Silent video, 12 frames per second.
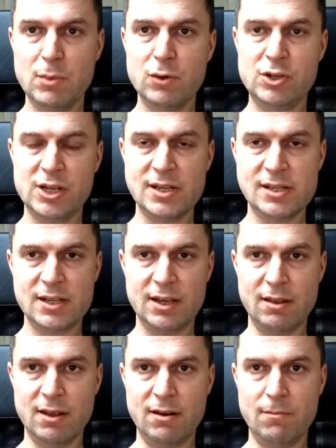
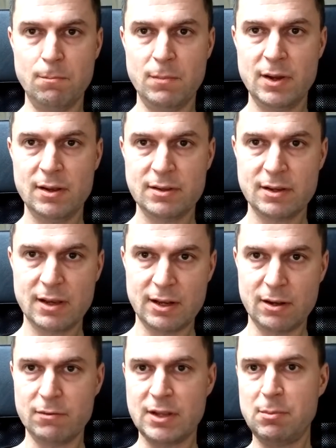emojis in them,
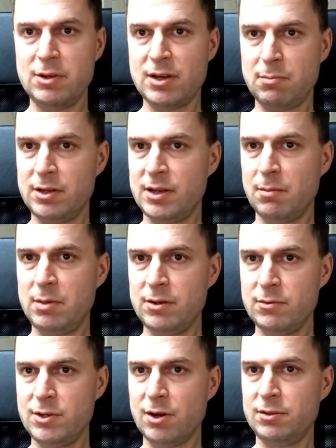kind of
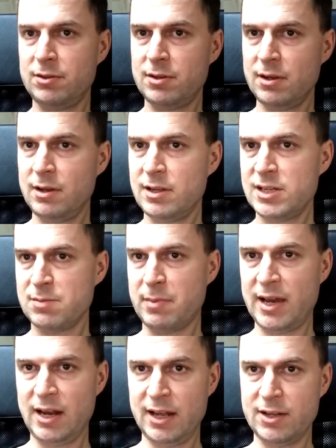
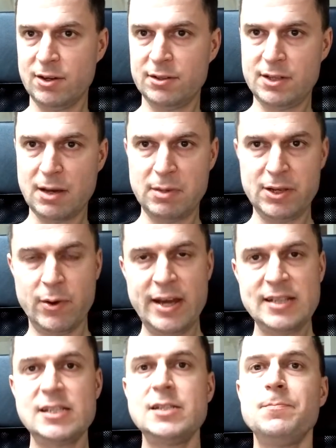
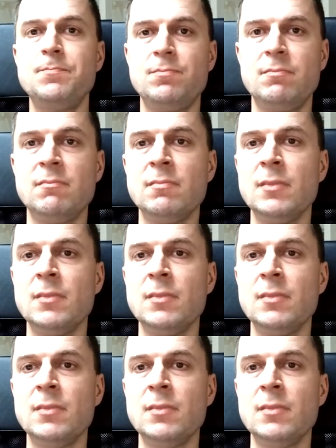www.smiley.ws.